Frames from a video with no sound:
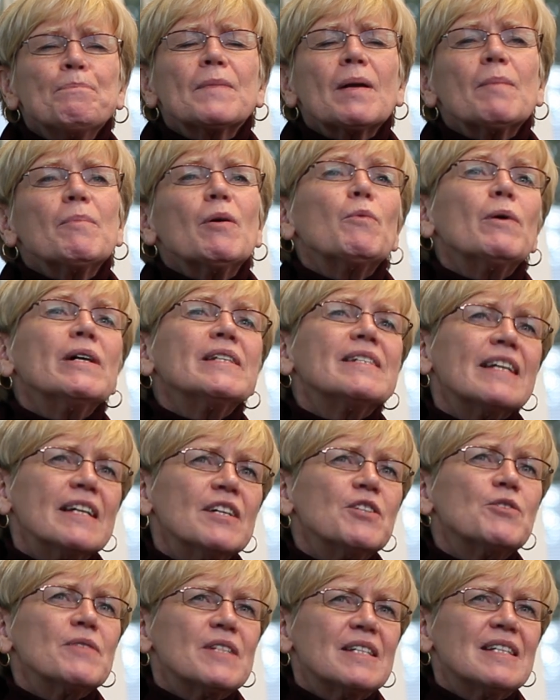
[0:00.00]
But what's
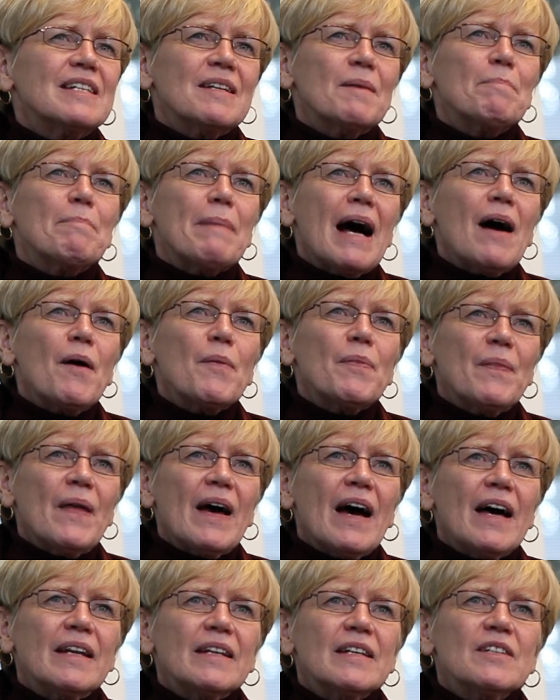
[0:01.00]
interesting about
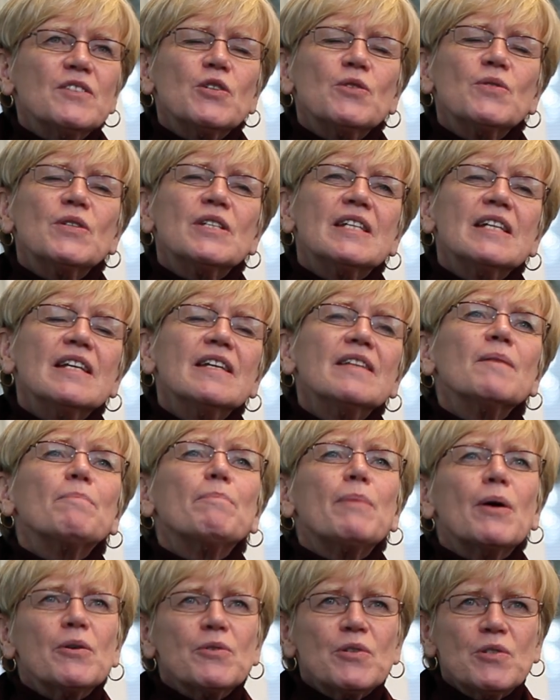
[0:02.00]
that is you see the
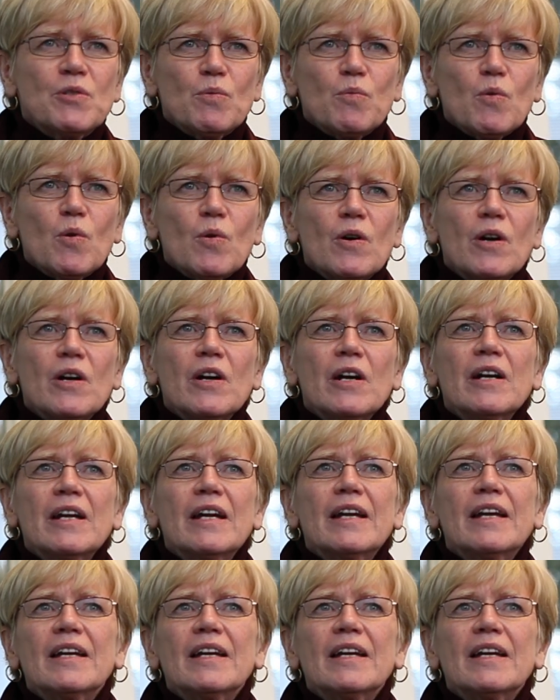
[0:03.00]
post-war